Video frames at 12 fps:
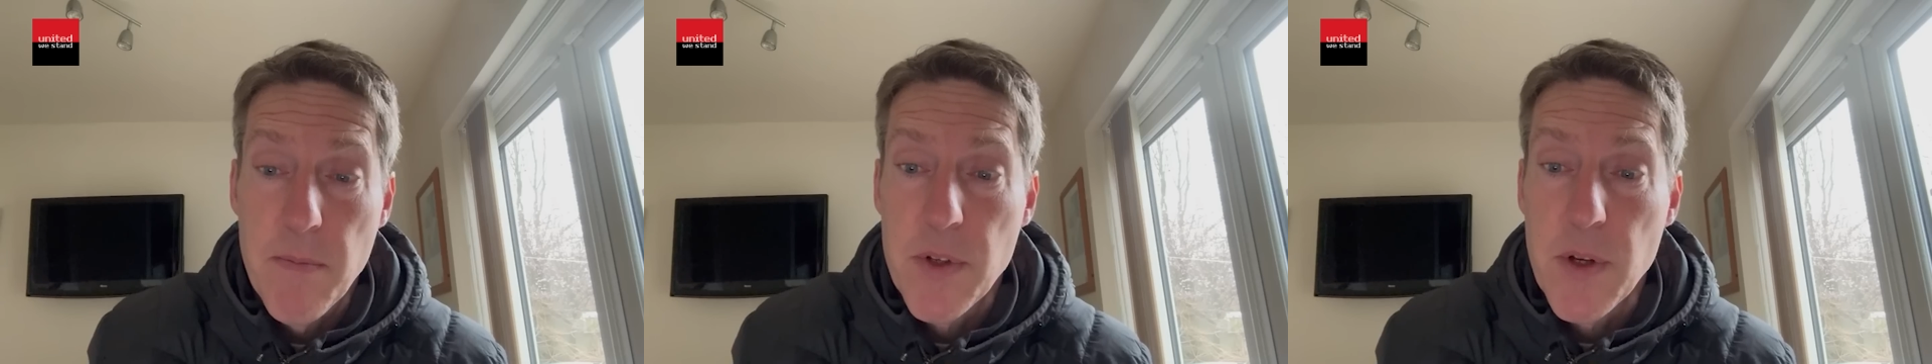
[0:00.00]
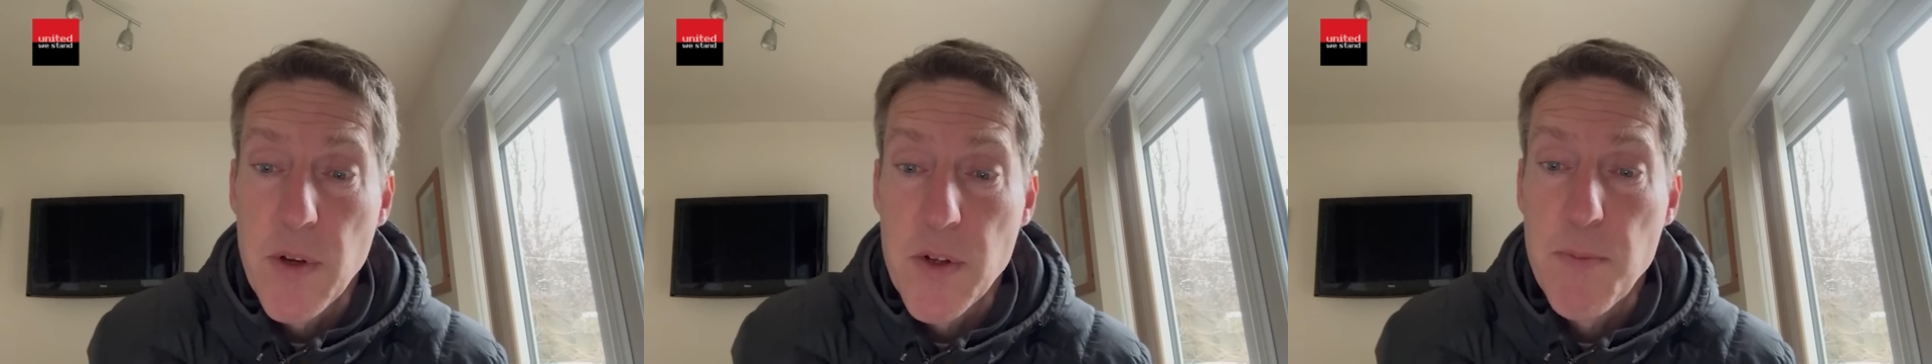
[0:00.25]

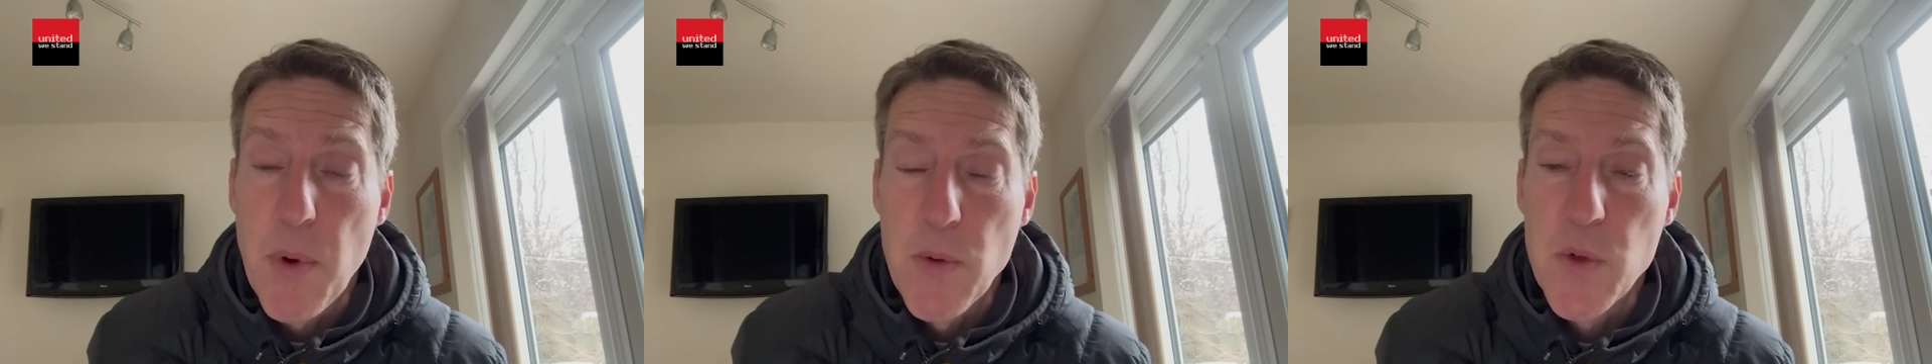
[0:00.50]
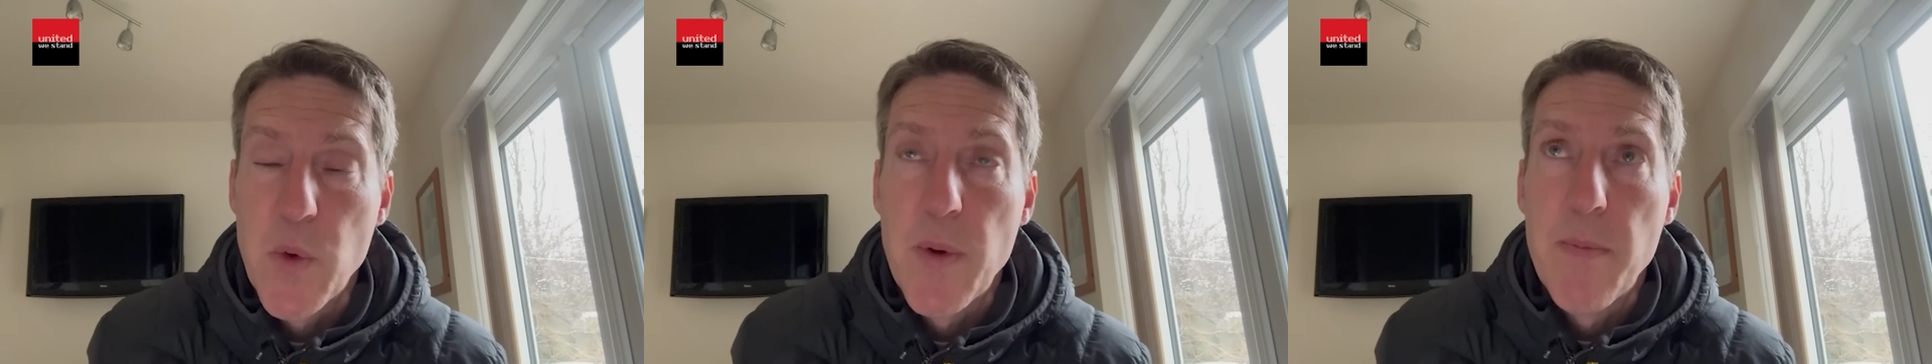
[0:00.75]
So I spoke
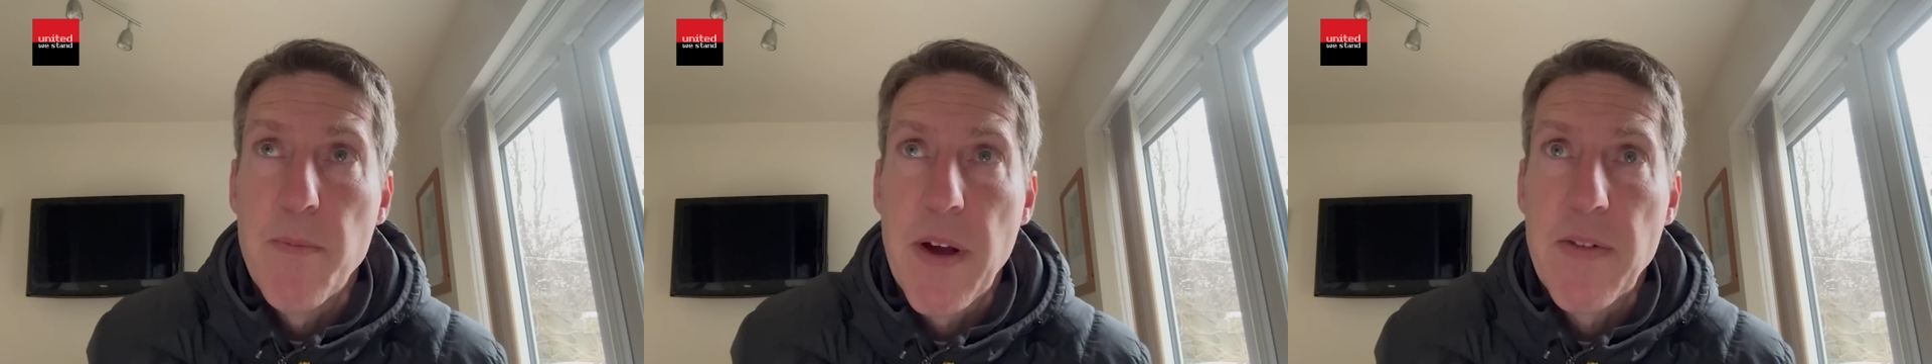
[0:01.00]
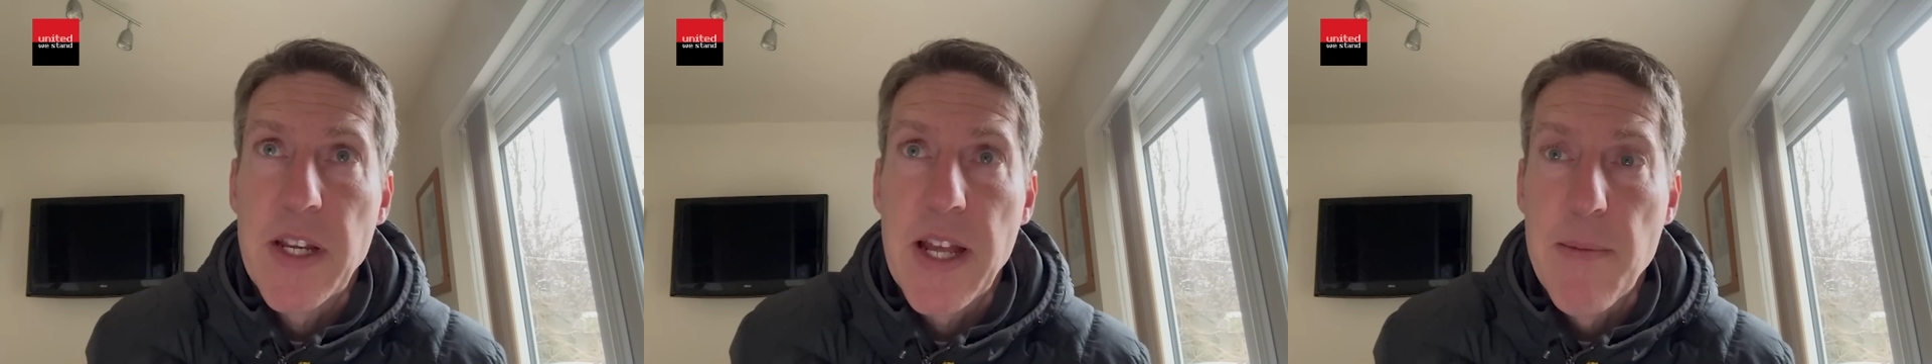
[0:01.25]
to him
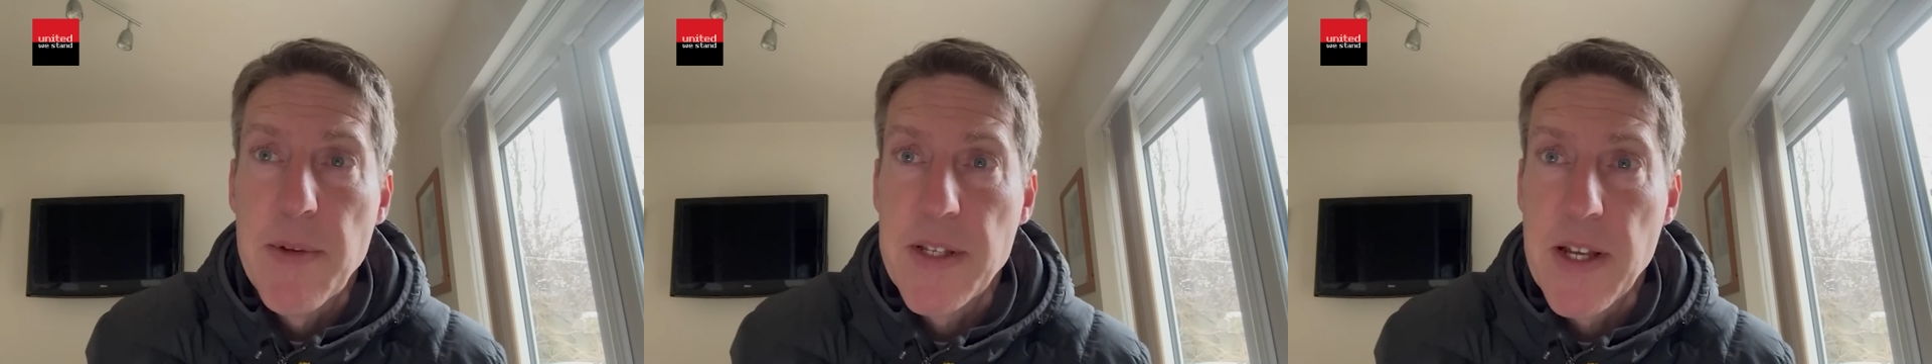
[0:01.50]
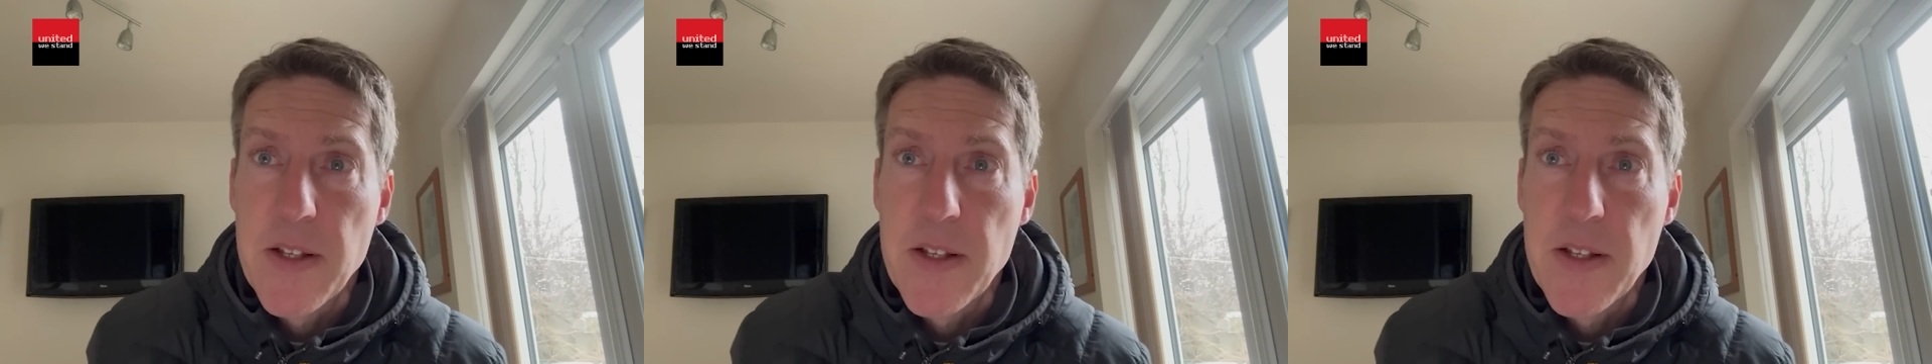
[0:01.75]
after the game in San